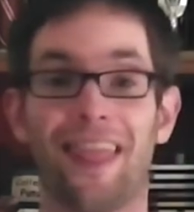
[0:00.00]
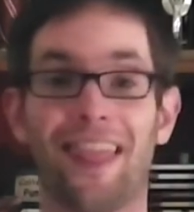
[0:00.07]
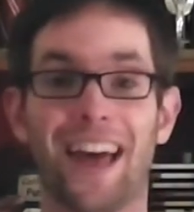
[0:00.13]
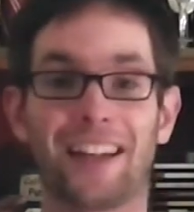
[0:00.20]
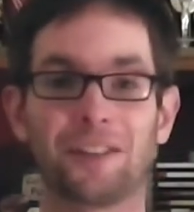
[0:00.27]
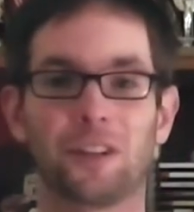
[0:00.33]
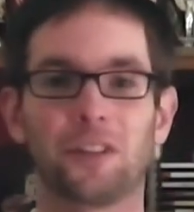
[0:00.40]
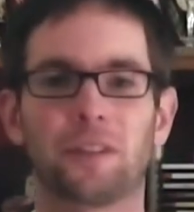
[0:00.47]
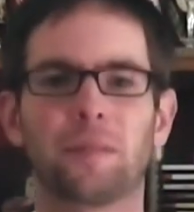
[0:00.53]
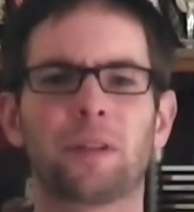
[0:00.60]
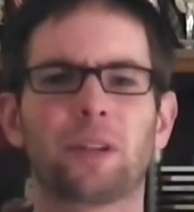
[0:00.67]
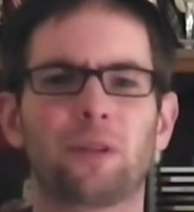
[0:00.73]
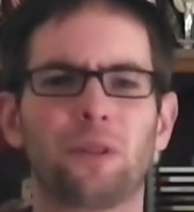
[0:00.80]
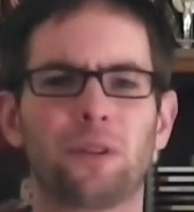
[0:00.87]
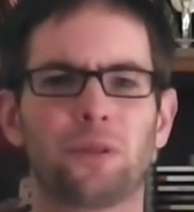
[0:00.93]
That's awesome. I'm
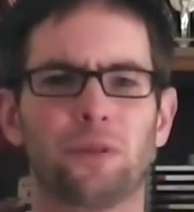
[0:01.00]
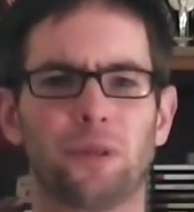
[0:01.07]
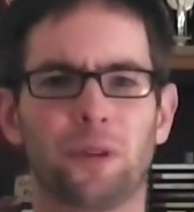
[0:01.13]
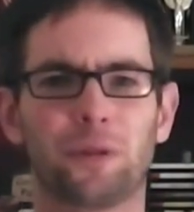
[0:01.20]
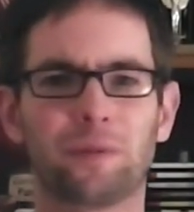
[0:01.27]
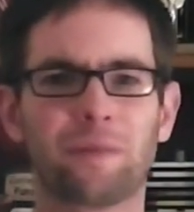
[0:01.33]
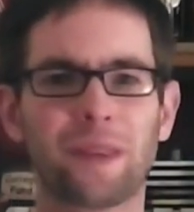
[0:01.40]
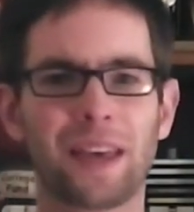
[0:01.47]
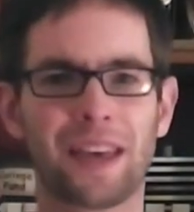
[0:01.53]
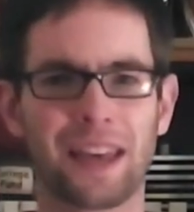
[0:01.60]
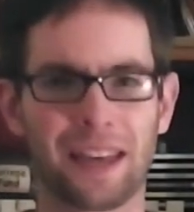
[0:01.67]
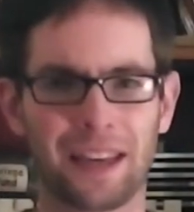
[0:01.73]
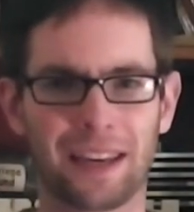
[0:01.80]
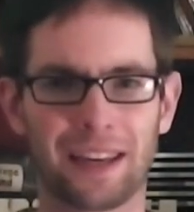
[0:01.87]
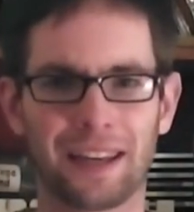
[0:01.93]
gonna go look through those,
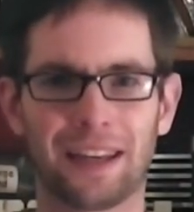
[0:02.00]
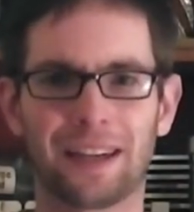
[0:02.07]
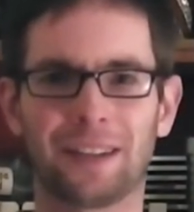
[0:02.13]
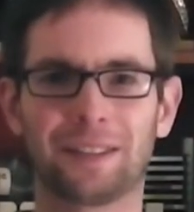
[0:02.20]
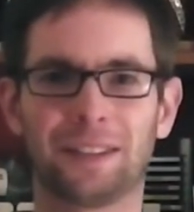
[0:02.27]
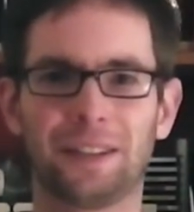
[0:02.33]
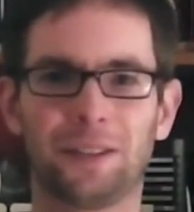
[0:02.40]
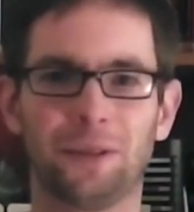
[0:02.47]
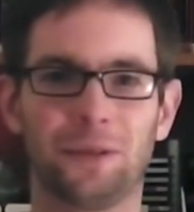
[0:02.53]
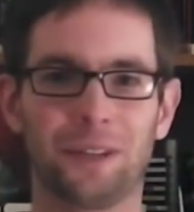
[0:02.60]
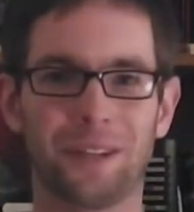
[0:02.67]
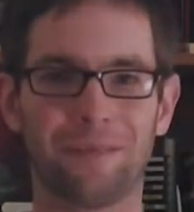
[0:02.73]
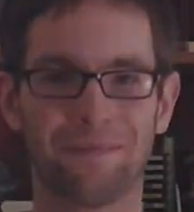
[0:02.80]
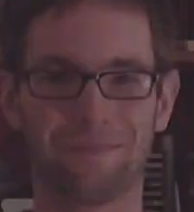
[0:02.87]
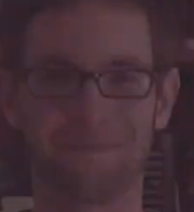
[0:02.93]
and I'll see you Tuesday